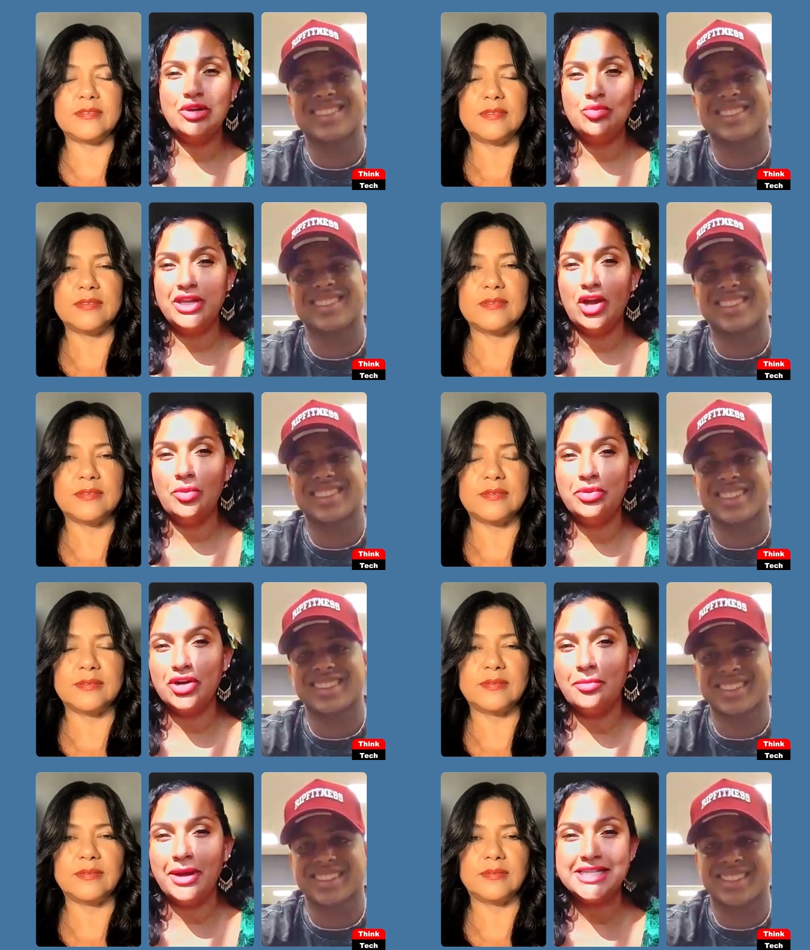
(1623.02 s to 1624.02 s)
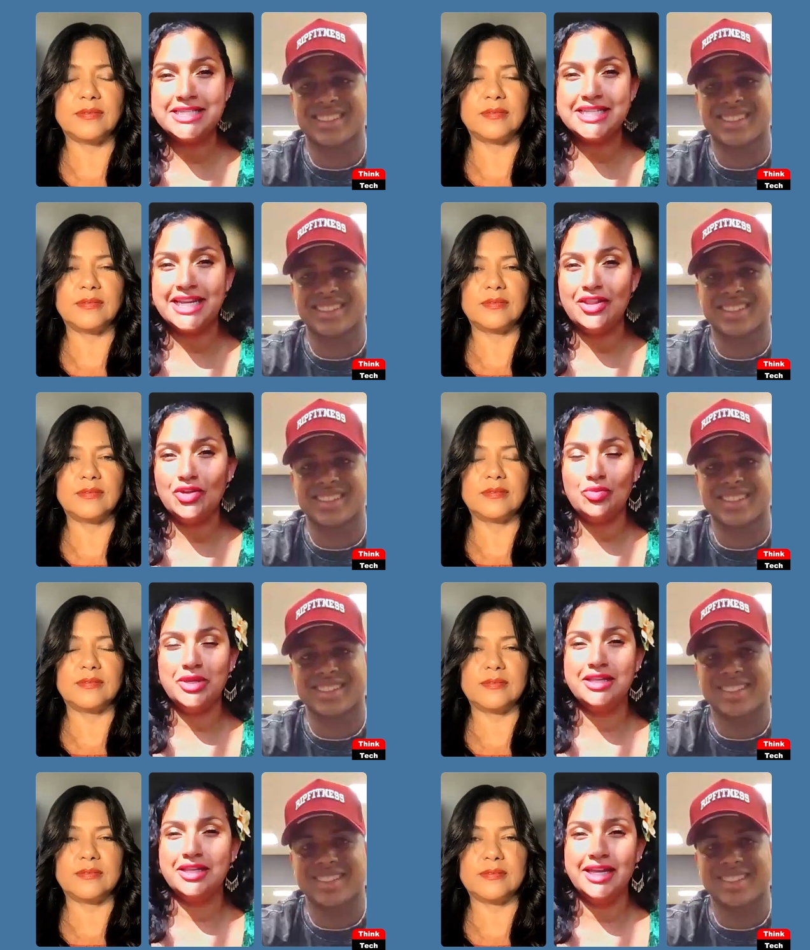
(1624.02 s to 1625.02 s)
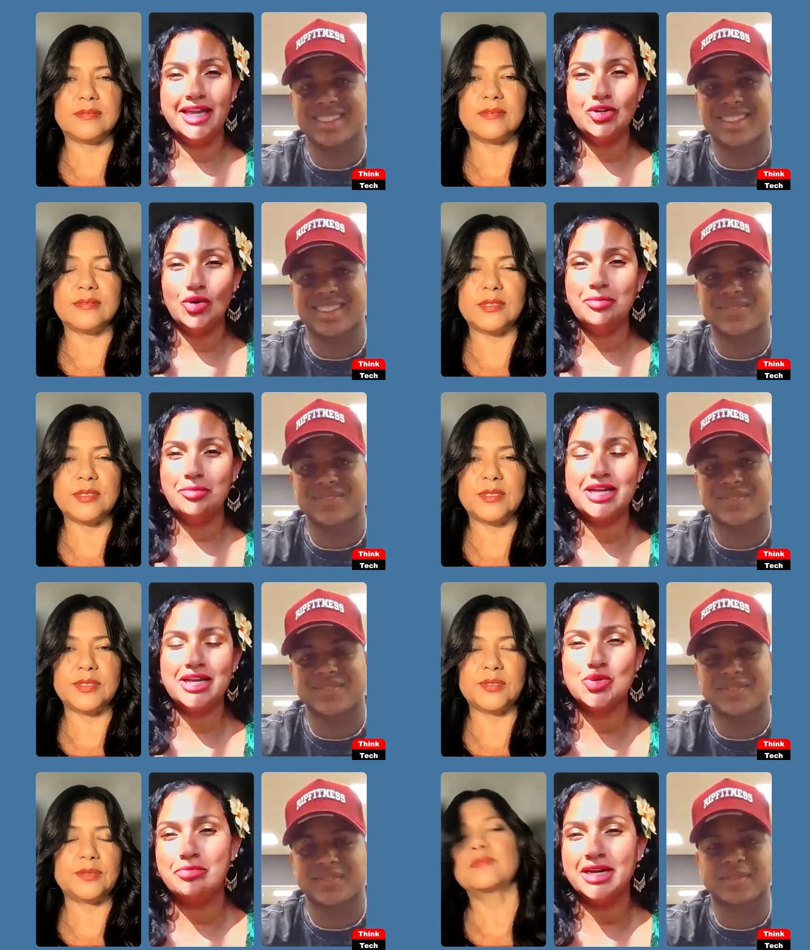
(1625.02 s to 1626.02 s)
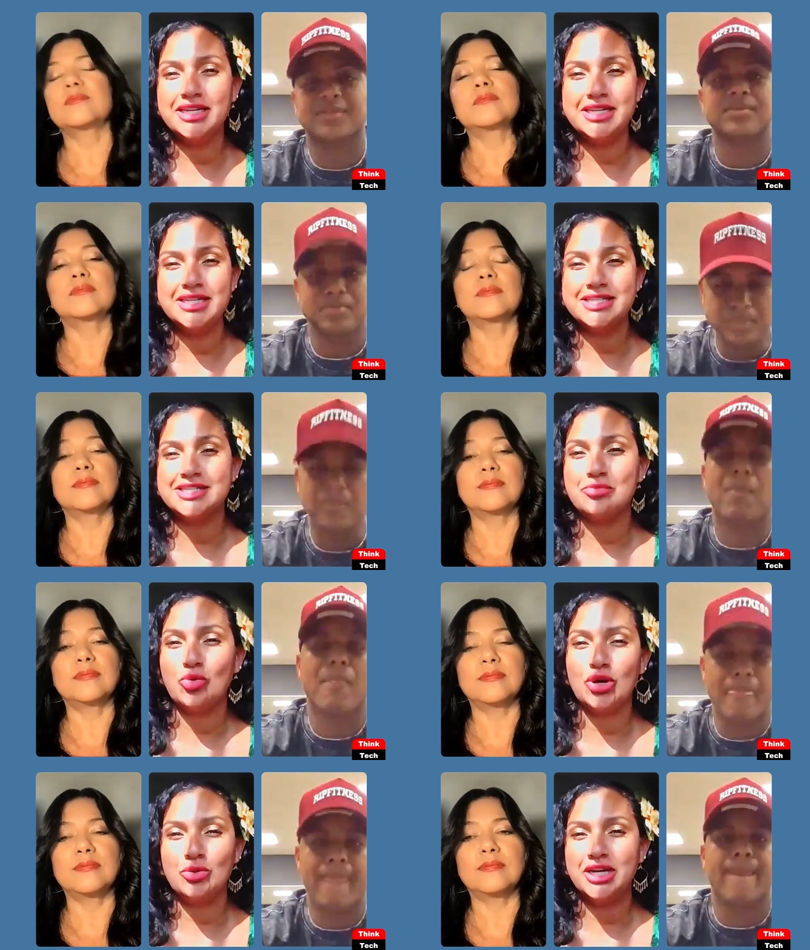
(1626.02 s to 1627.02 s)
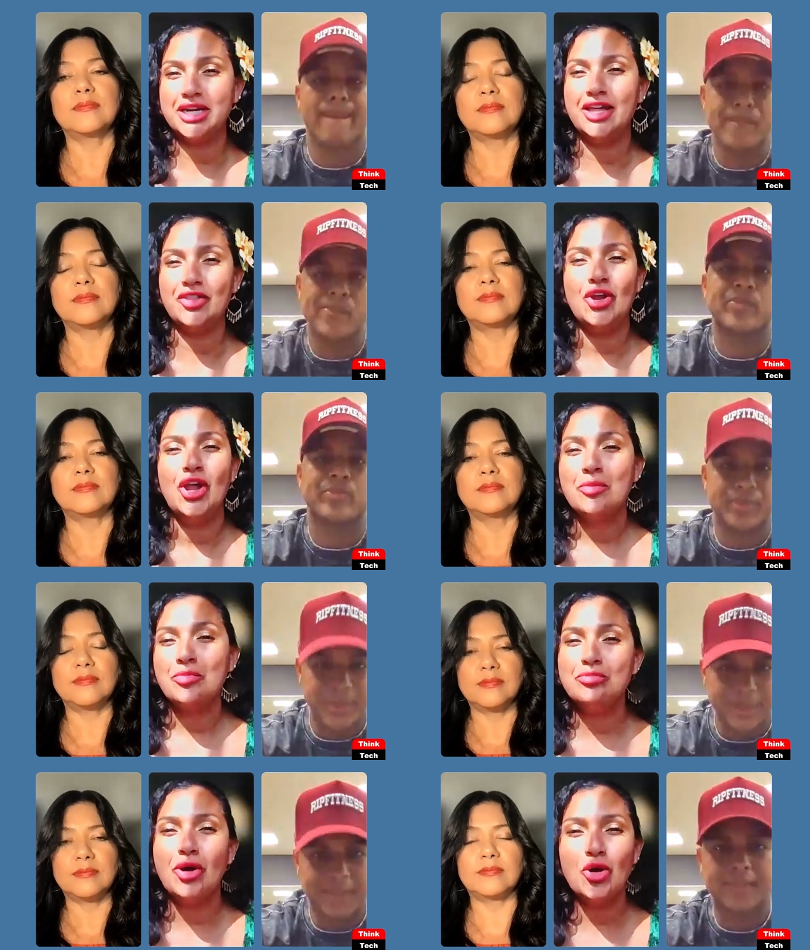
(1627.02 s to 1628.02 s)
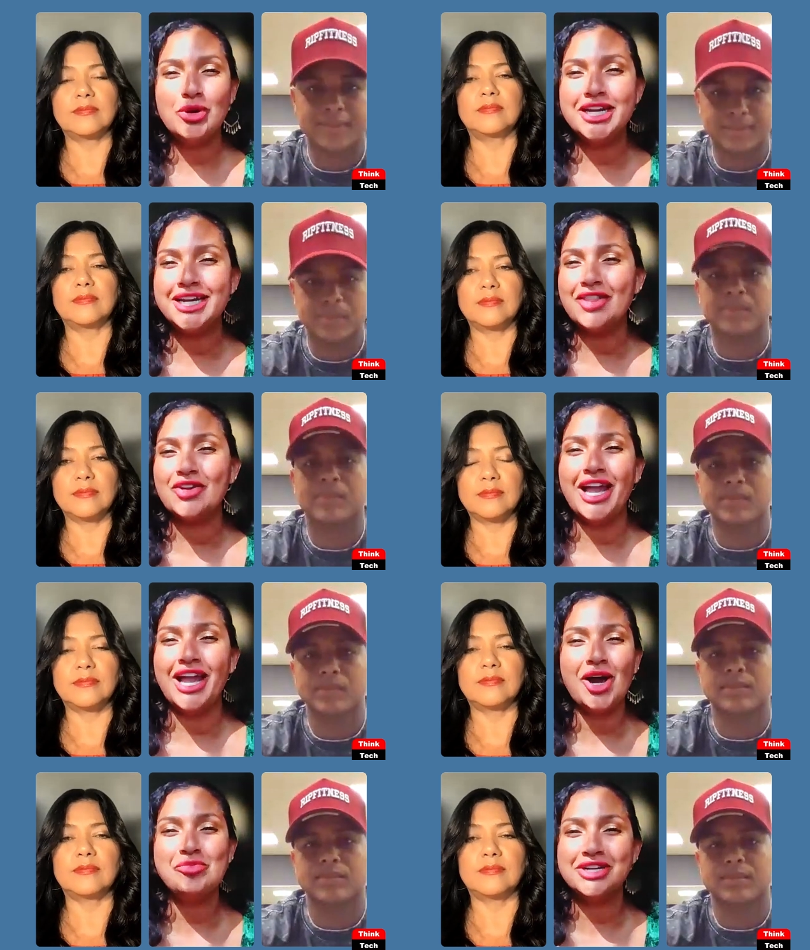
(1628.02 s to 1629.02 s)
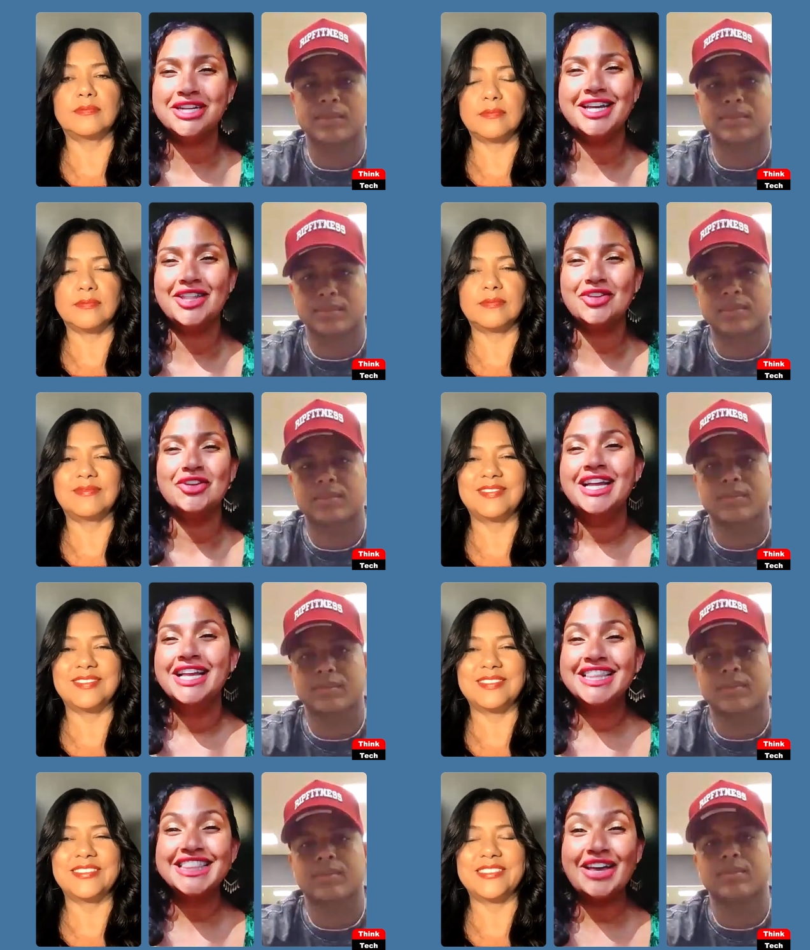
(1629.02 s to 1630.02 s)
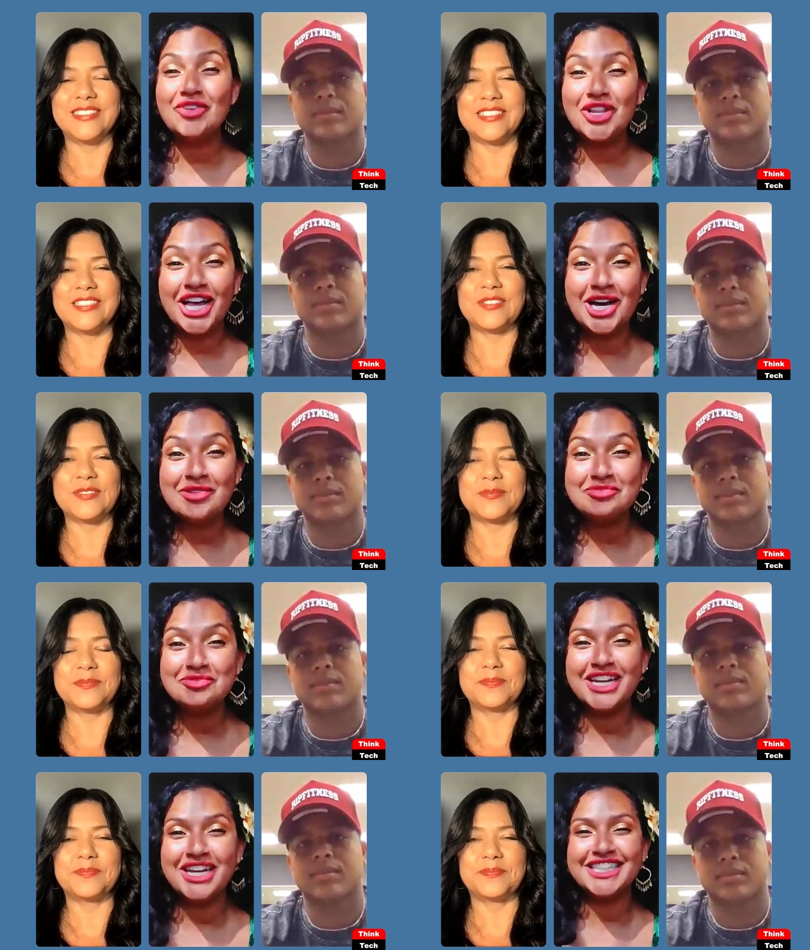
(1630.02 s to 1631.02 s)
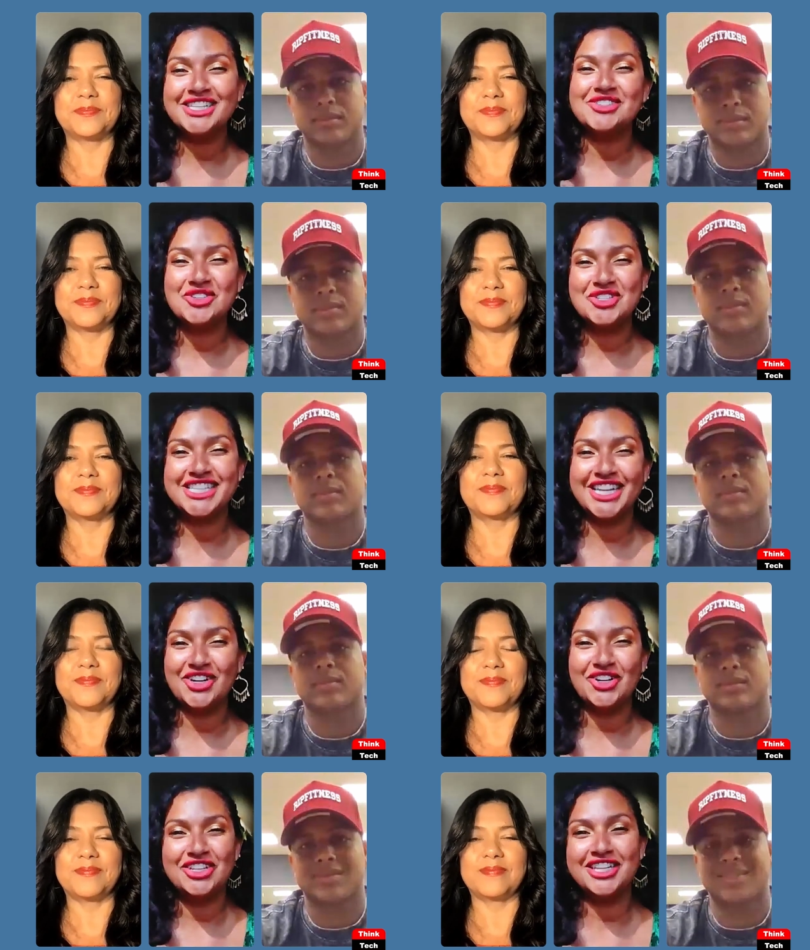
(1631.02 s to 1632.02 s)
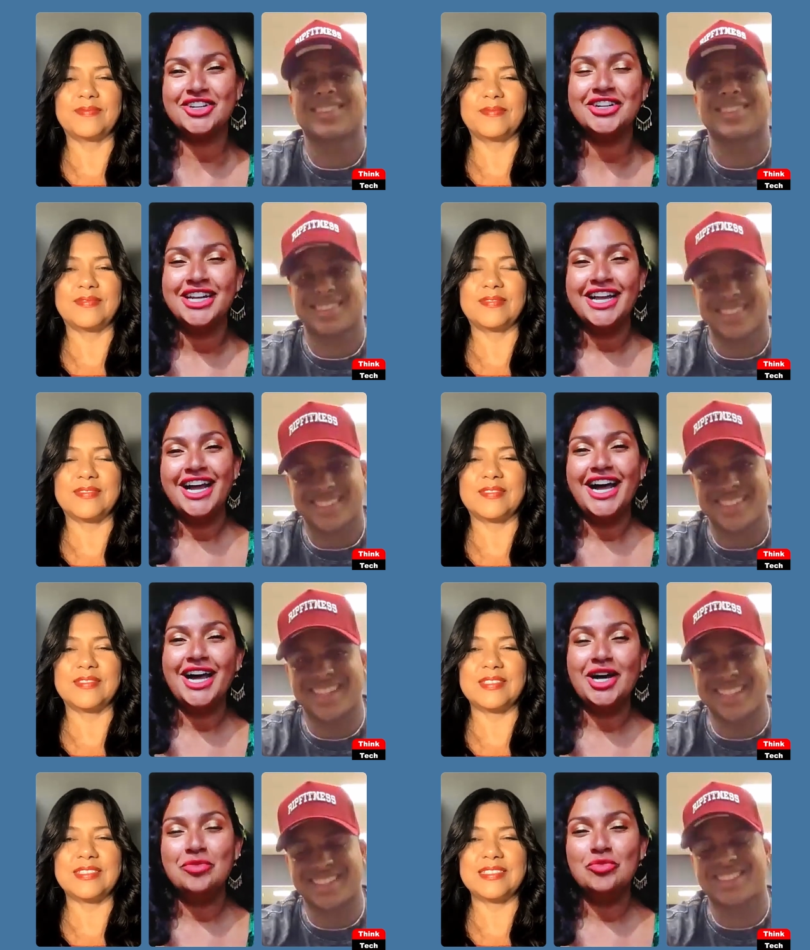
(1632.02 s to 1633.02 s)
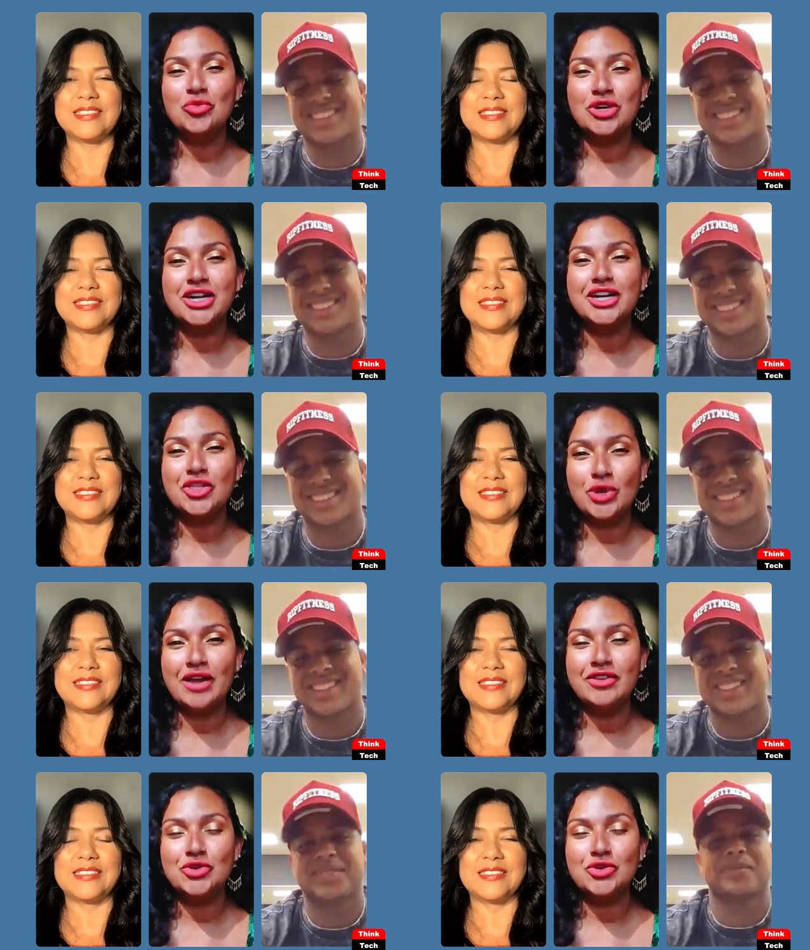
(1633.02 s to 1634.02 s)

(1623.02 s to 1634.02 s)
Speaker 1: when we all put our minds together and we, again, going back to abundance and support one another, promote one another, help one another, level up, right? That's what you were saying earlier. We're going to thrive and